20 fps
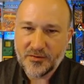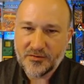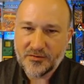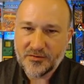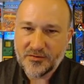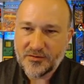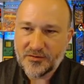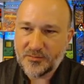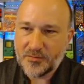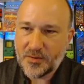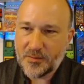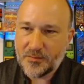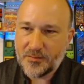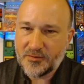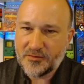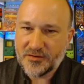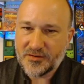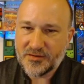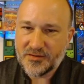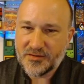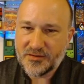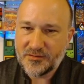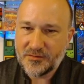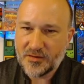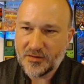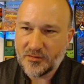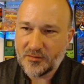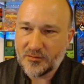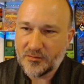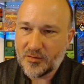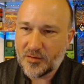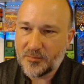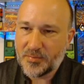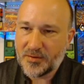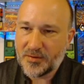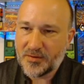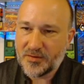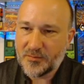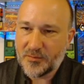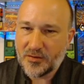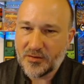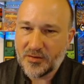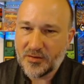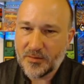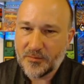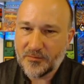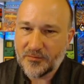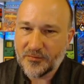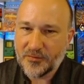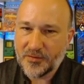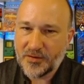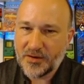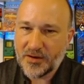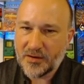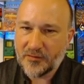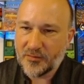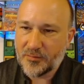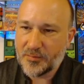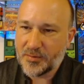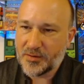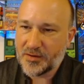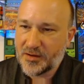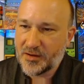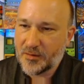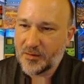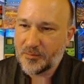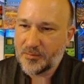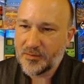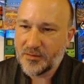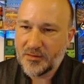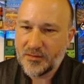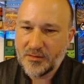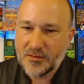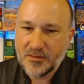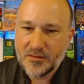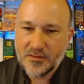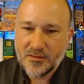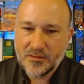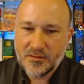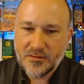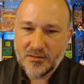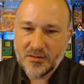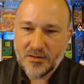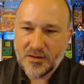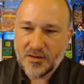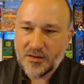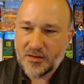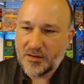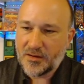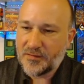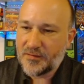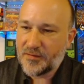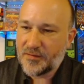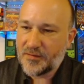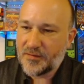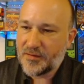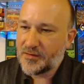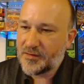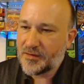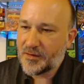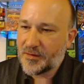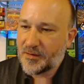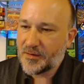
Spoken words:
missions, or maybe just, opening them all up, freeing everybody up, and then,